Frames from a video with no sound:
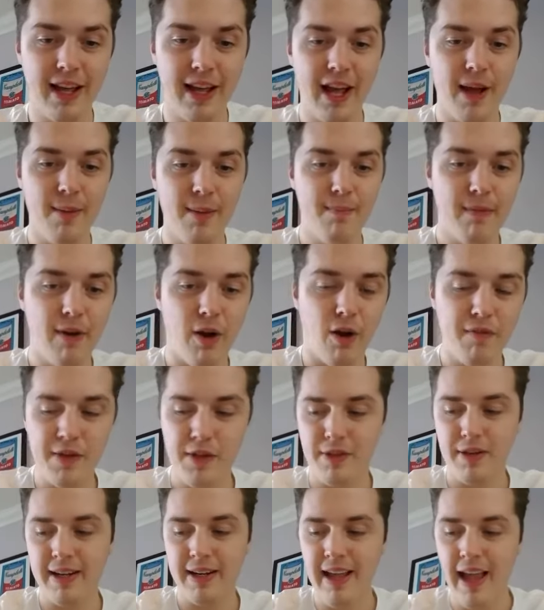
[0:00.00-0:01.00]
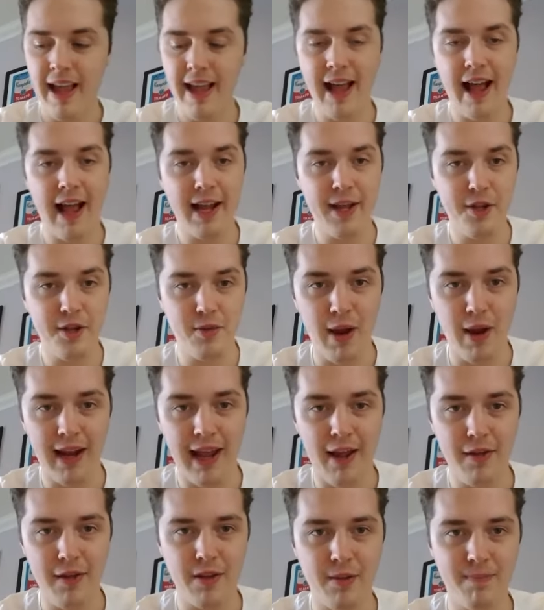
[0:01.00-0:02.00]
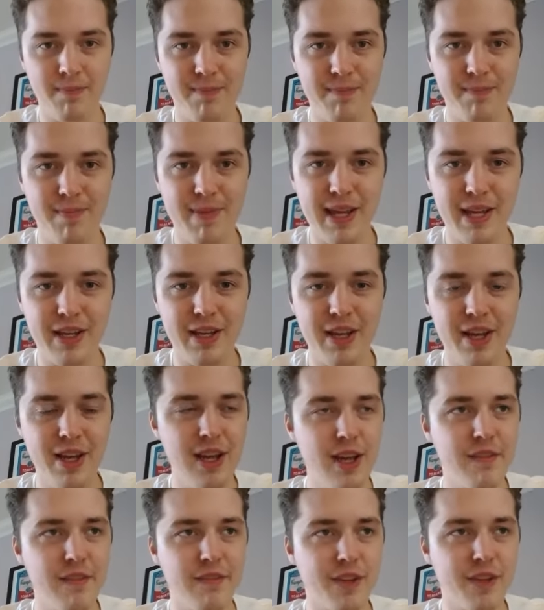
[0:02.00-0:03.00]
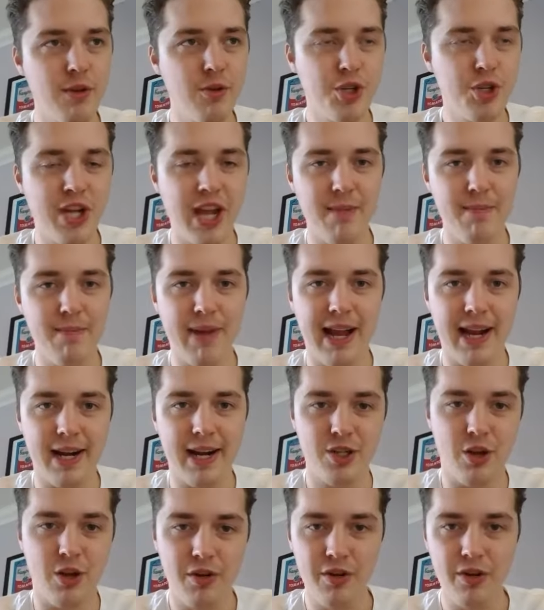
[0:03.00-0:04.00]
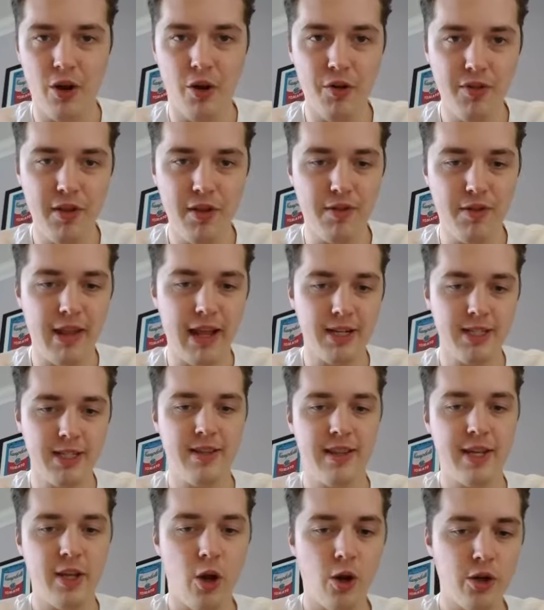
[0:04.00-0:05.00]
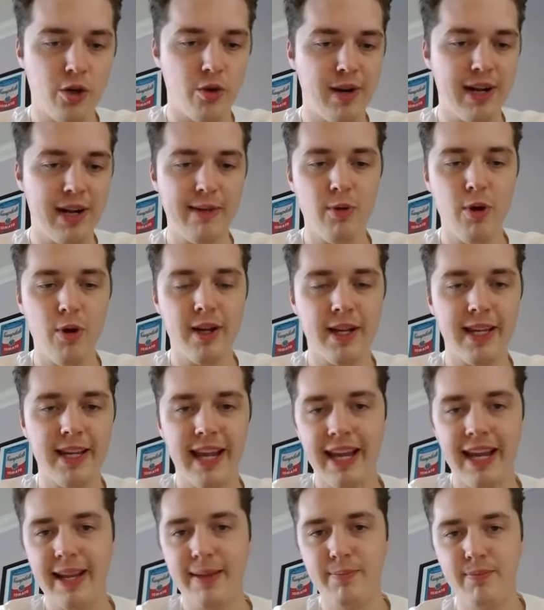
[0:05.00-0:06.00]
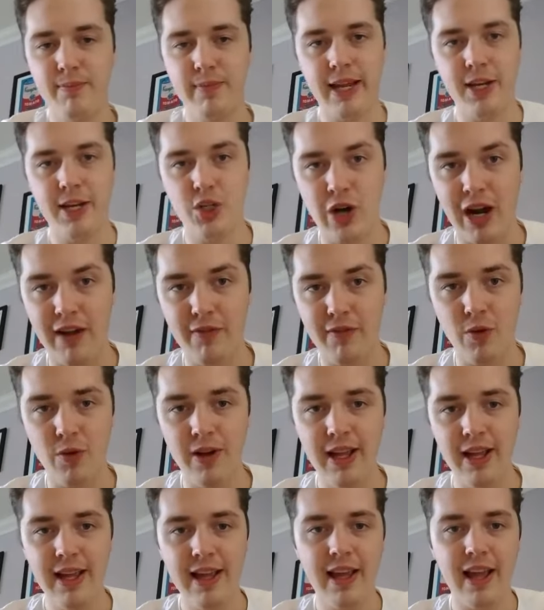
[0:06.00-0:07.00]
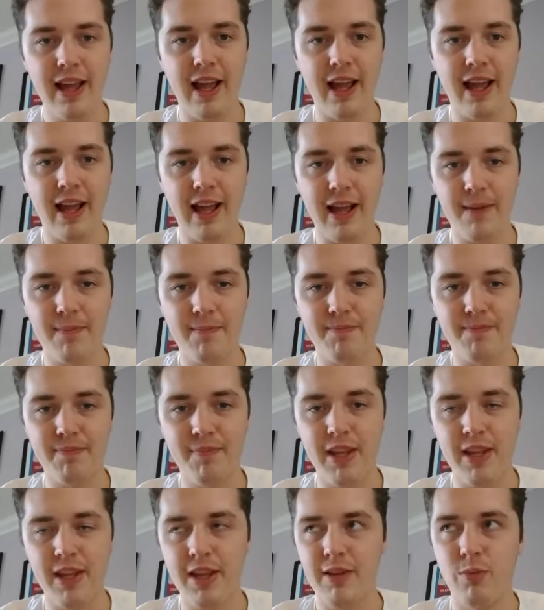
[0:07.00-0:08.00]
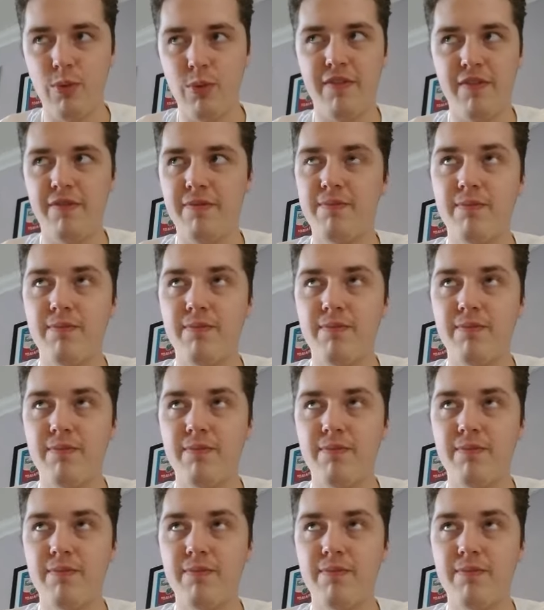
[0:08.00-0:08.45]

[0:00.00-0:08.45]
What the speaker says: Obviously, AI as well has a big future impact on the sector that you're currently working in travel, with,